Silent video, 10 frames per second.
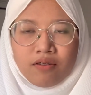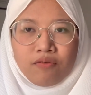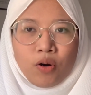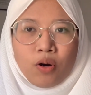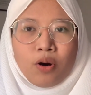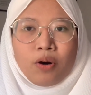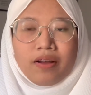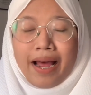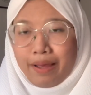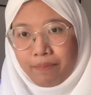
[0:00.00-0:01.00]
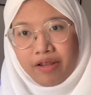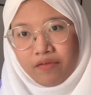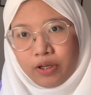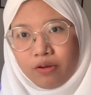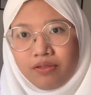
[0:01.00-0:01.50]
for iPad
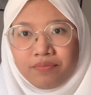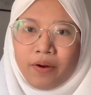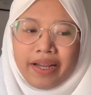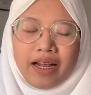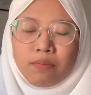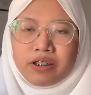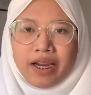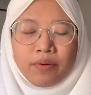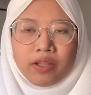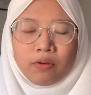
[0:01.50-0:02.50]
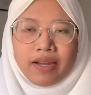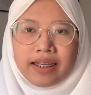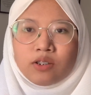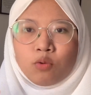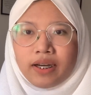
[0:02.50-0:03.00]
video, and I'll be sharing with you
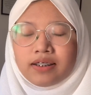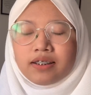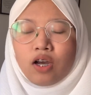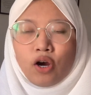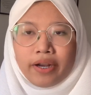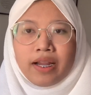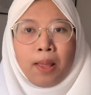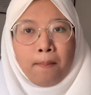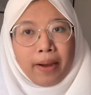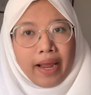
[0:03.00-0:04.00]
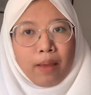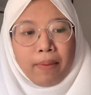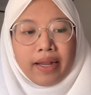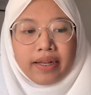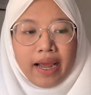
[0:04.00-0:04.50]
guys what's on my
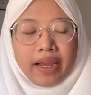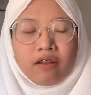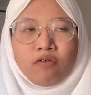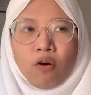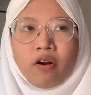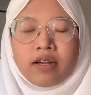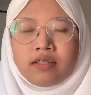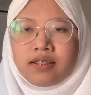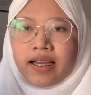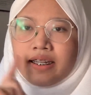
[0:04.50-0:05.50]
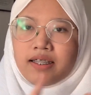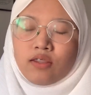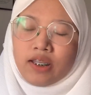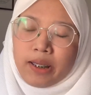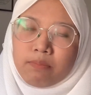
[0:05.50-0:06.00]
iPad 9 for study
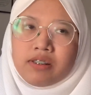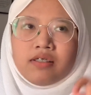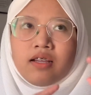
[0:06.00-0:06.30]
tips,